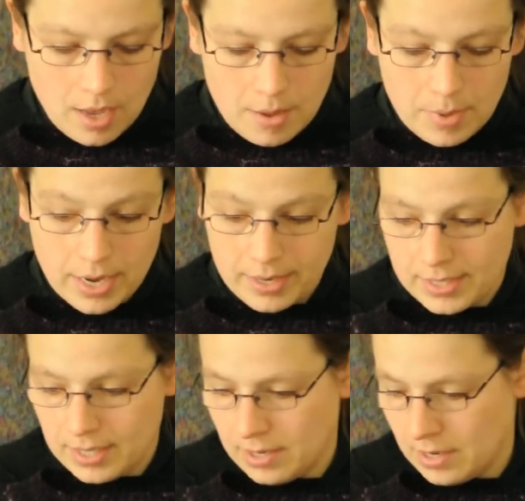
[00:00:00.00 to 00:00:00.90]
But
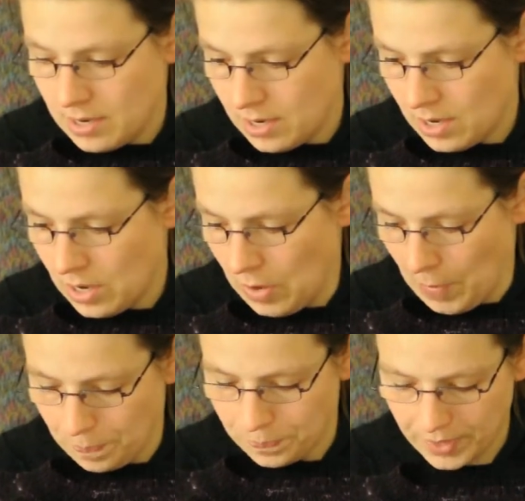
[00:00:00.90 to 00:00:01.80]
I
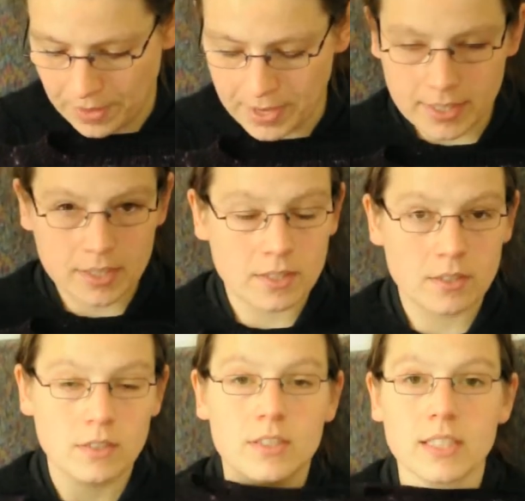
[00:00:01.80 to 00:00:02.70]
think it's
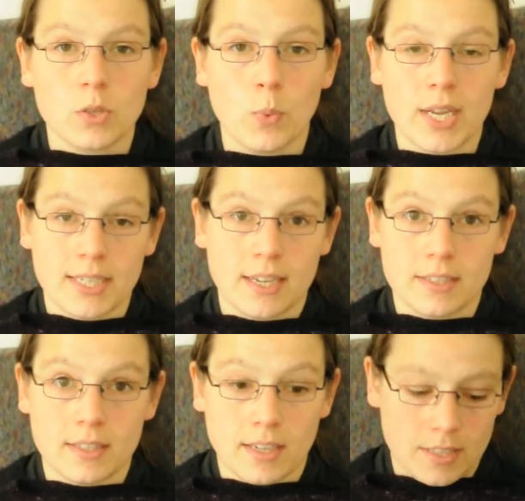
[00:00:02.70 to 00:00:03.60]
still quite a nice
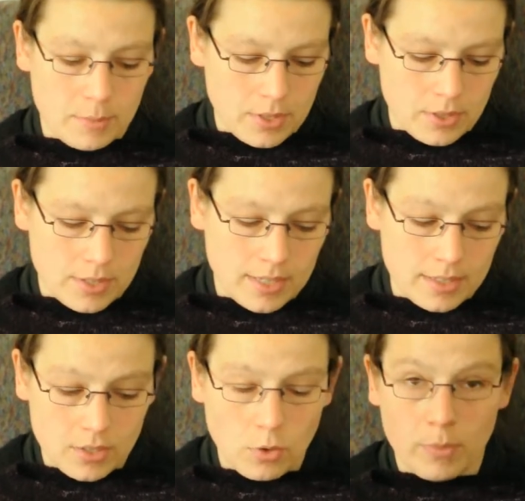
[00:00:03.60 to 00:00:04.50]
size, and because it has
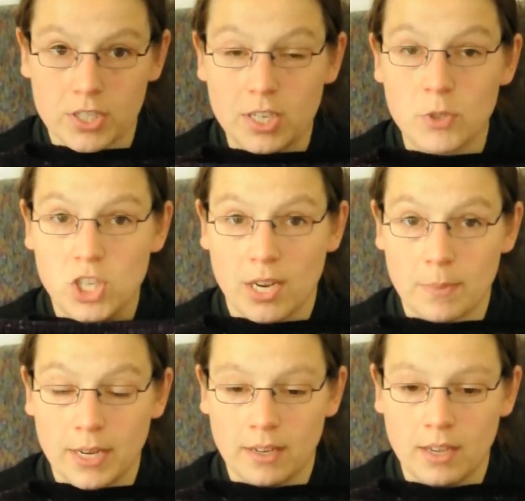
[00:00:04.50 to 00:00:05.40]
so much hip
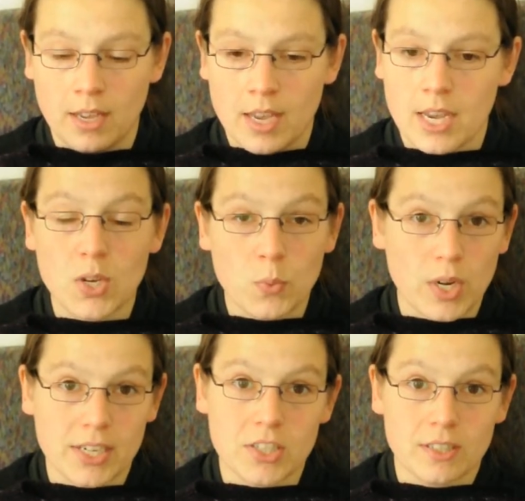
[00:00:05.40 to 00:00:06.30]
shaping, it will
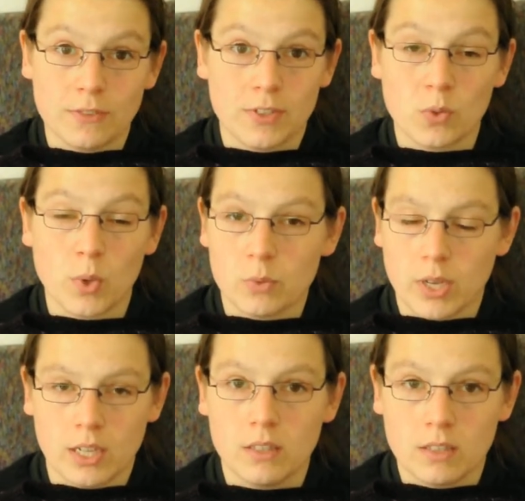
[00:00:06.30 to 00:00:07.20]
actually fit quite
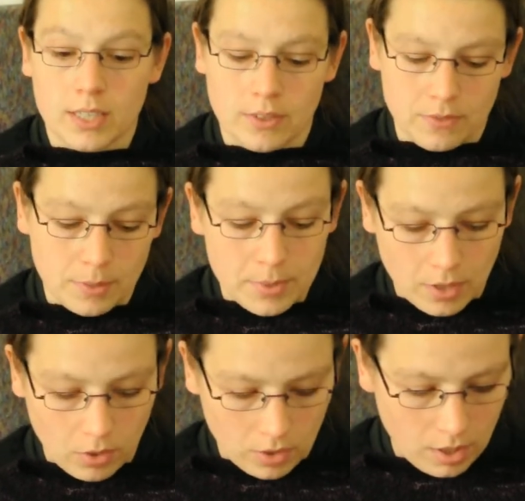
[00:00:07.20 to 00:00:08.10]
well, even a bit
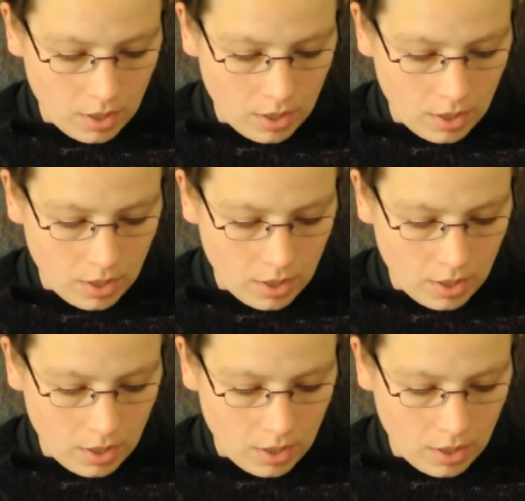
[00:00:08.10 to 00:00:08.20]
longer.